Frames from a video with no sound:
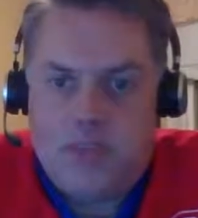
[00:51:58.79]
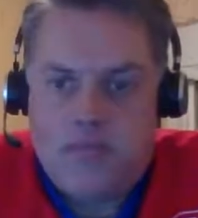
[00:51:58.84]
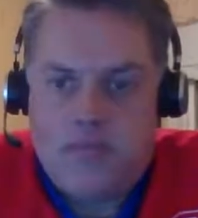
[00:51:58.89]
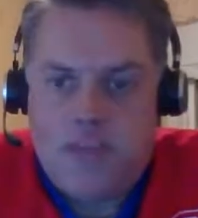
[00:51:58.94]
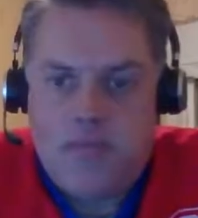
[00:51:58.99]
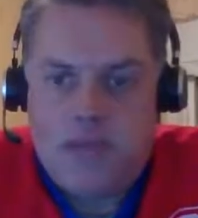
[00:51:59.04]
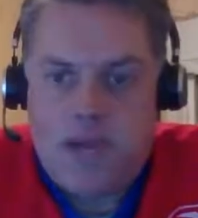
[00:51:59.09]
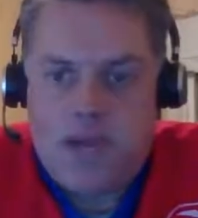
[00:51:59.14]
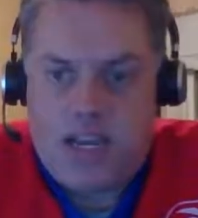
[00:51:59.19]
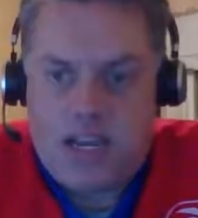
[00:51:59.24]

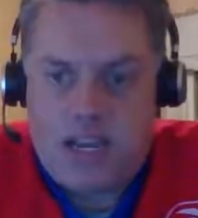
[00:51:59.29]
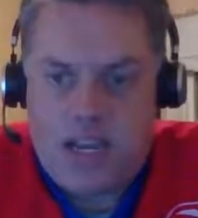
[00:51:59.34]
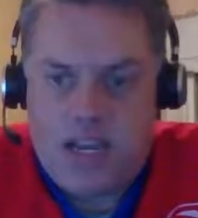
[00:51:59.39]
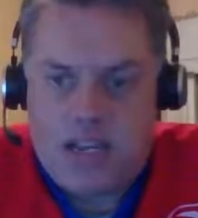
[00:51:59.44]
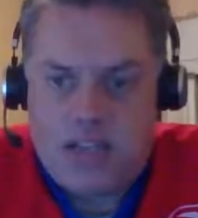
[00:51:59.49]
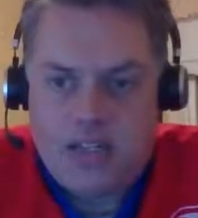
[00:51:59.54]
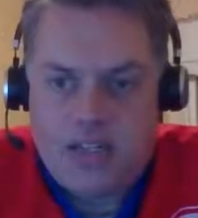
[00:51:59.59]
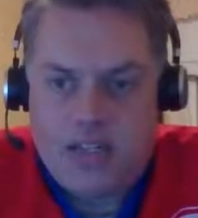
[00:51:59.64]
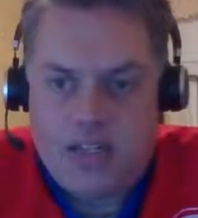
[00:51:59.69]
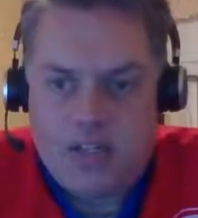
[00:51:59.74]
feedback
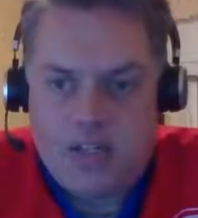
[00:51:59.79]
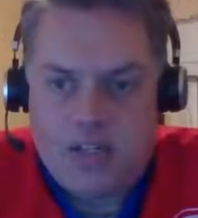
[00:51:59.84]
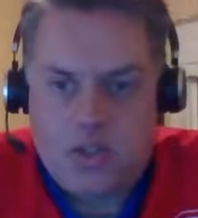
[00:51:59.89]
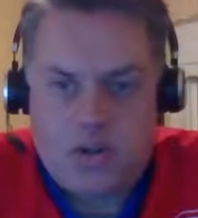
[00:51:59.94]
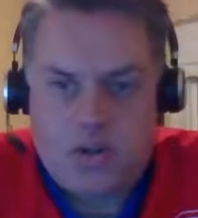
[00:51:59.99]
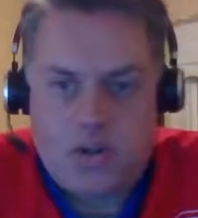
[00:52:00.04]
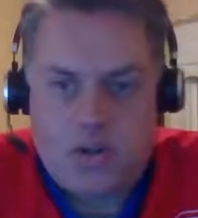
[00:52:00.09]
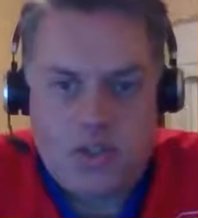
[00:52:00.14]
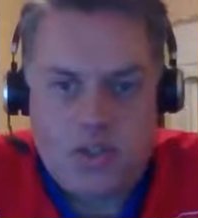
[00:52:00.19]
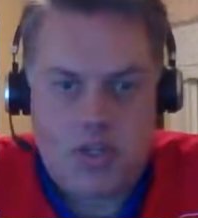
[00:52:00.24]
at
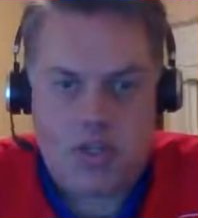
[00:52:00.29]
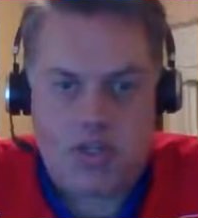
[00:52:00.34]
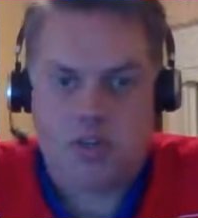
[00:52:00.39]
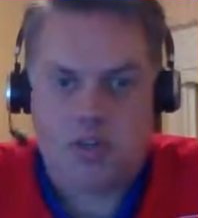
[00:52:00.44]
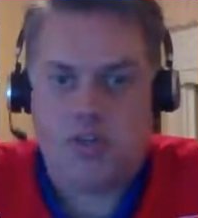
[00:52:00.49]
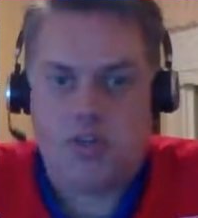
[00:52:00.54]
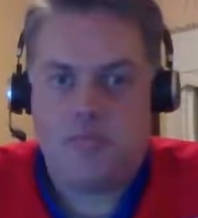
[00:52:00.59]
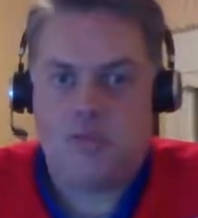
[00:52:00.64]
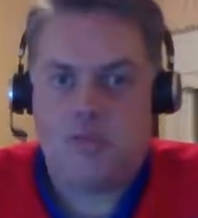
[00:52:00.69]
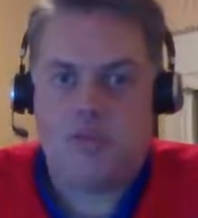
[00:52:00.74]

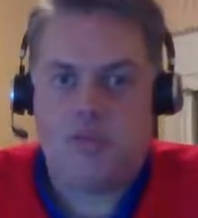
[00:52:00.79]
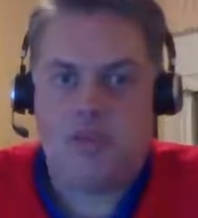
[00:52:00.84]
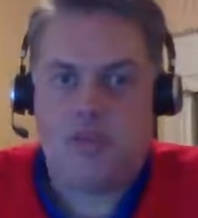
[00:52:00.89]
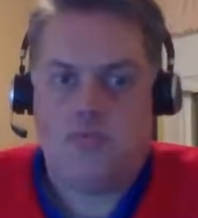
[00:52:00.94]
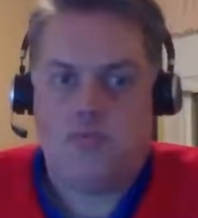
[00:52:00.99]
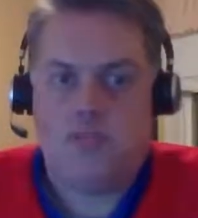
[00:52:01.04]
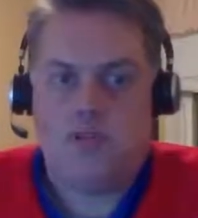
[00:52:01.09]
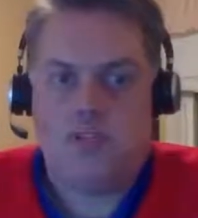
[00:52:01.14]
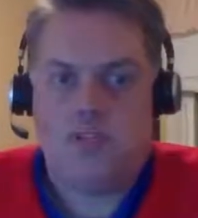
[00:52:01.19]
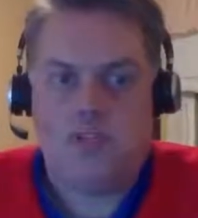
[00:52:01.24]
addictedtolacrosse.com. You
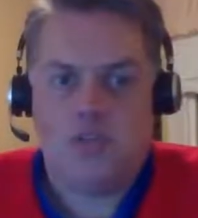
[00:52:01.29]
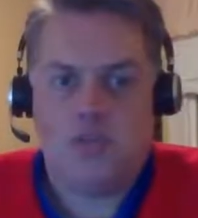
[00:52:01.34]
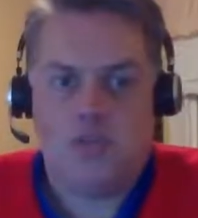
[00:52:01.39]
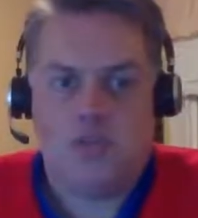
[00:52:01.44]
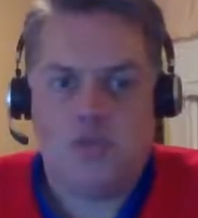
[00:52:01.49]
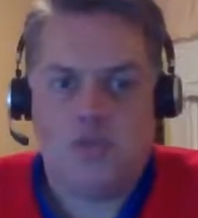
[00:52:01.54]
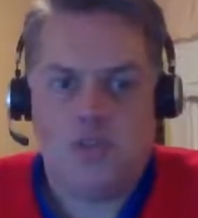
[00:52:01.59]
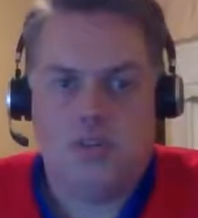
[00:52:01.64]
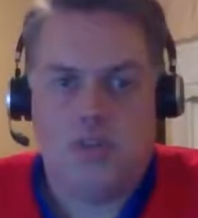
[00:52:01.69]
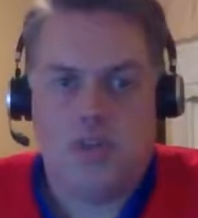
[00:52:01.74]
can reach us
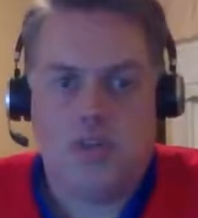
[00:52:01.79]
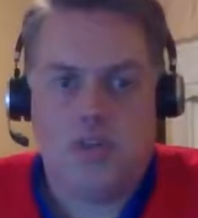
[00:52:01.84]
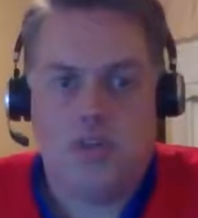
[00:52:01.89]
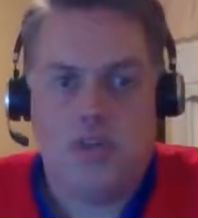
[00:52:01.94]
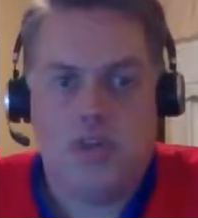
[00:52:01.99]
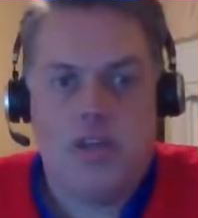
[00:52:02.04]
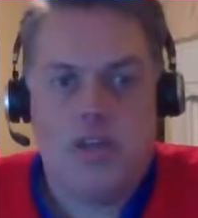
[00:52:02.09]
through email.